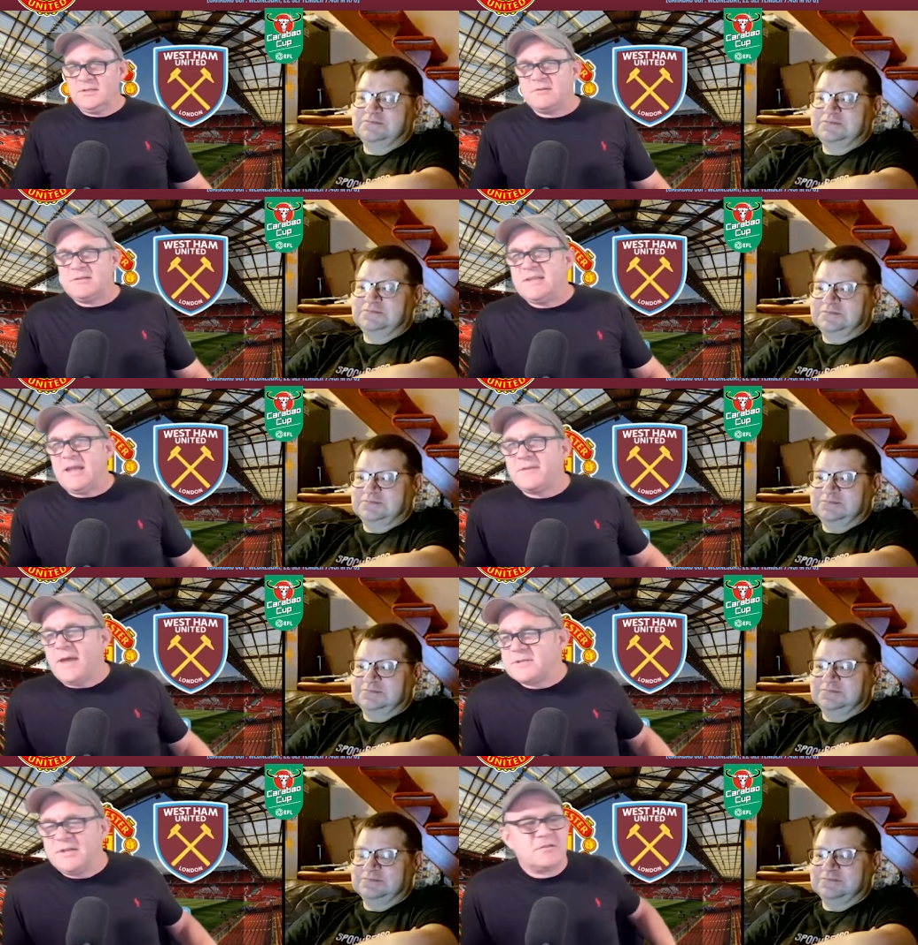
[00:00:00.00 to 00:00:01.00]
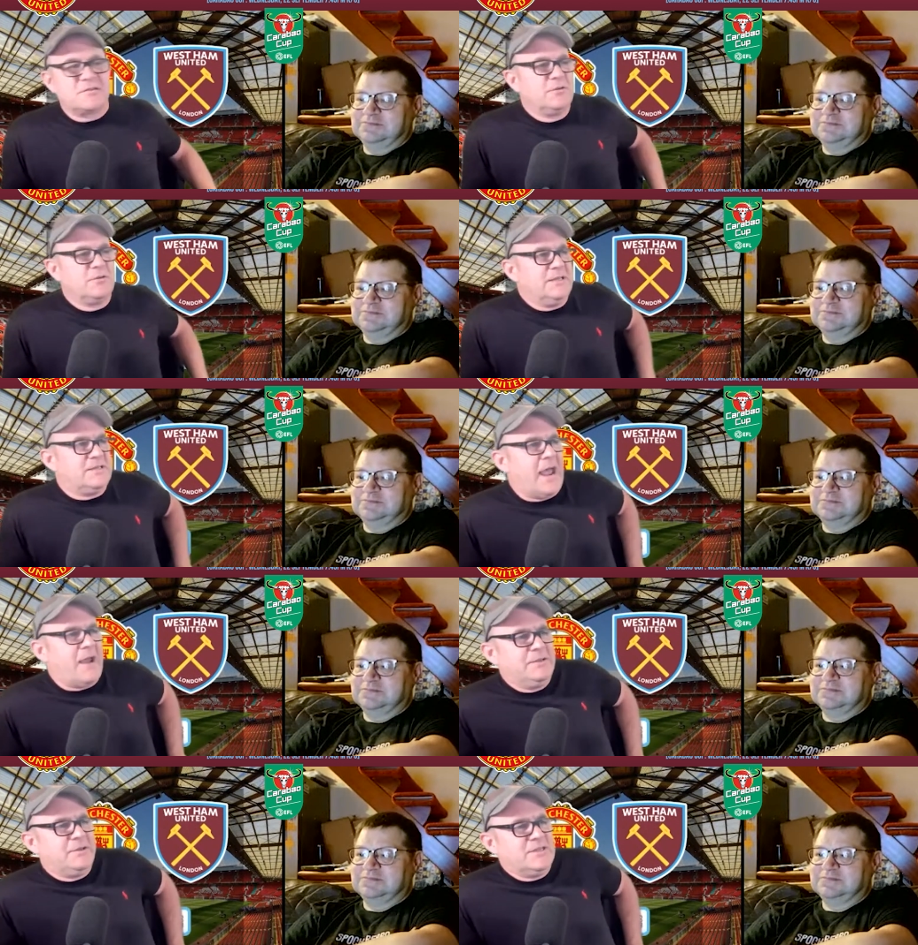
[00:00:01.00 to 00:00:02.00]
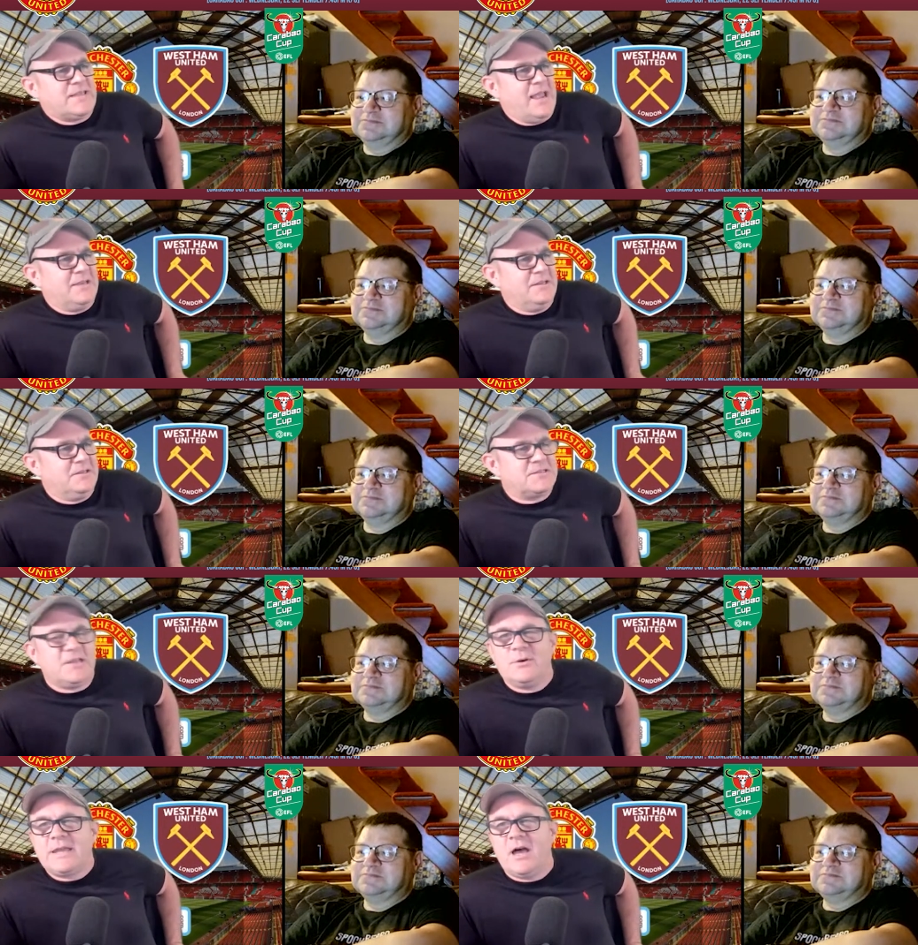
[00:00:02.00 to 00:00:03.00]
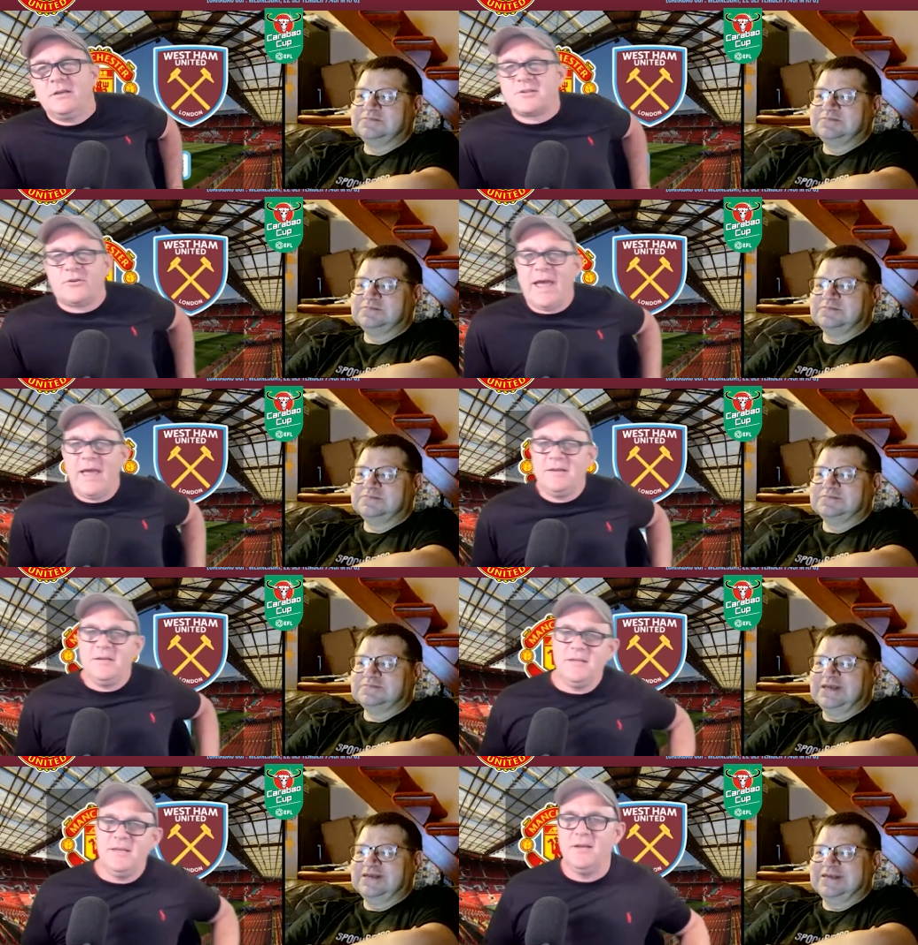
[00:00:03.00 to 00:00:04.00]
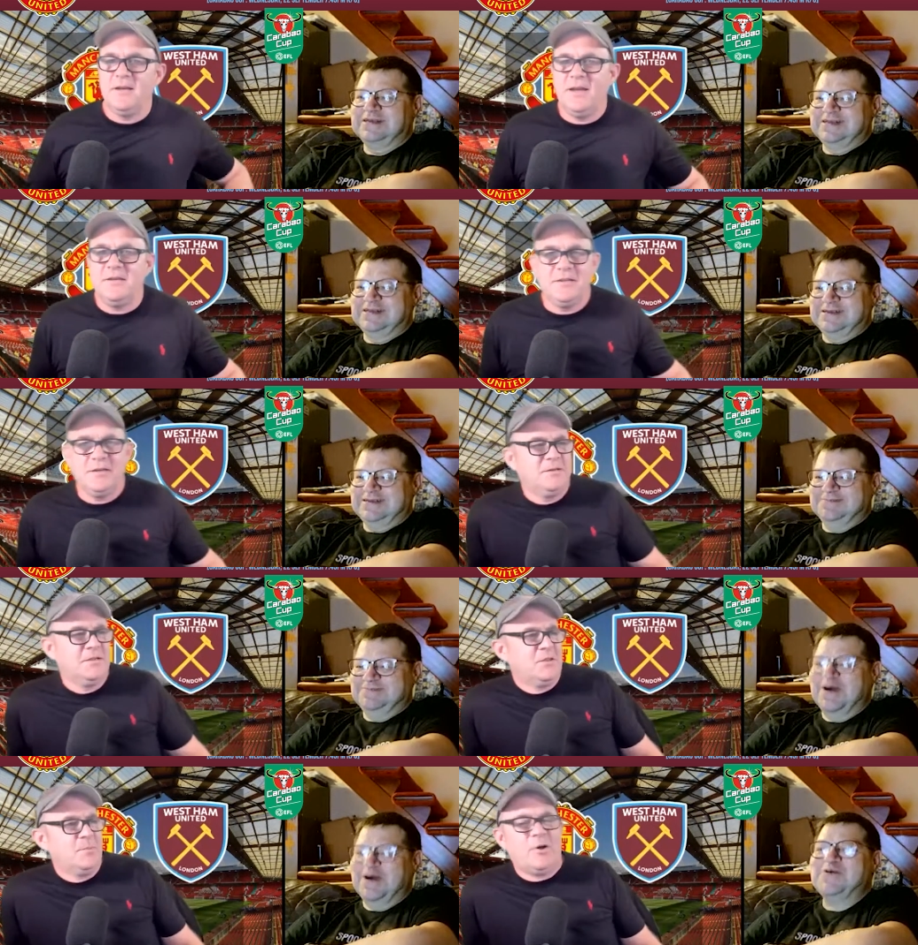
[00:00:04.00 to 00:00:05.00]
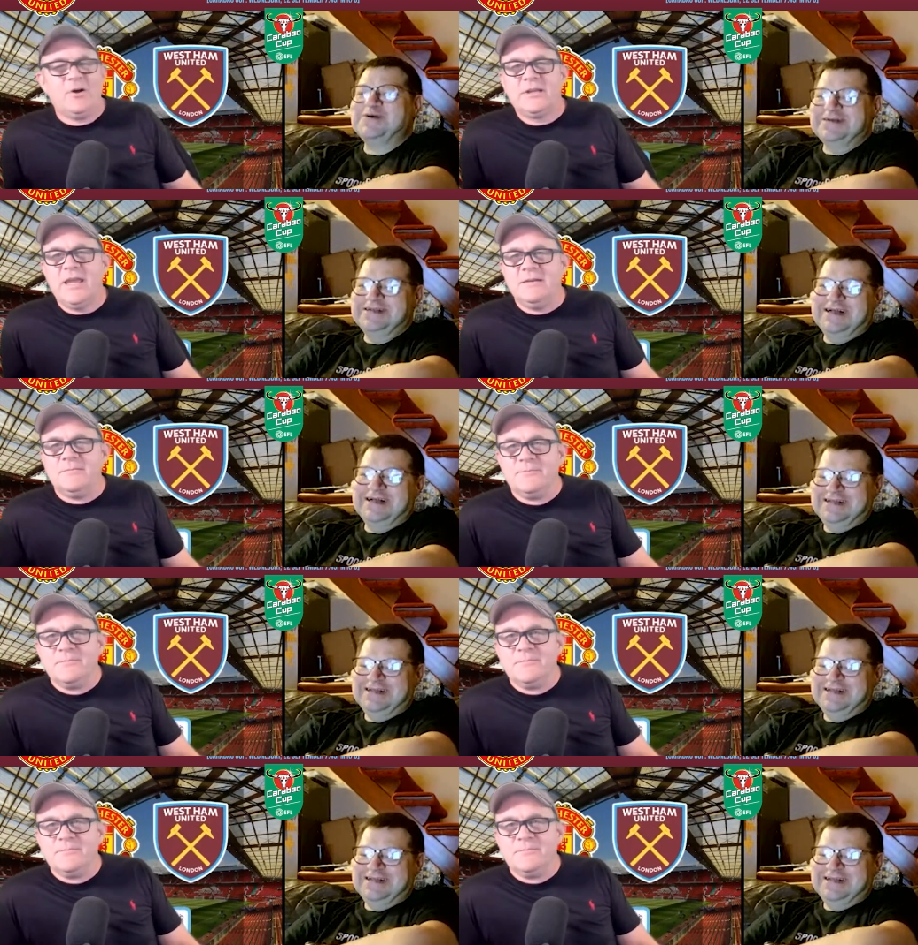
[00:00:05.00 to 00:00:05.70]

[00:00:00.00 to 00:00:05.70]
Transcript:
Speaker 1: Chelsea, Southampton, Arsenal, Leeds. Harry got his hand in the till again. Uh, sorry, hand in the uh, hand in the, oh. pot again.